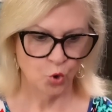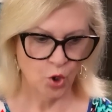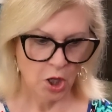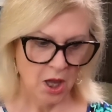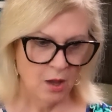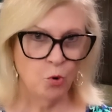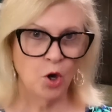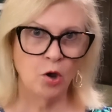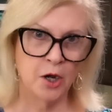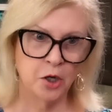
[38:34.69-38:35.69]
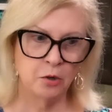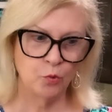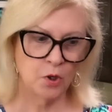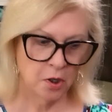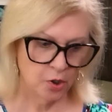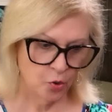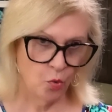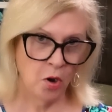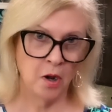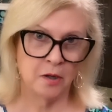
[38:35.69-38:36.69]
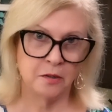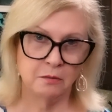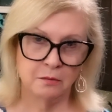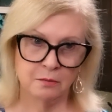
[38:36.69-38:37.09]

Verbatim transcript: Okay, what kind, no. what kind you want?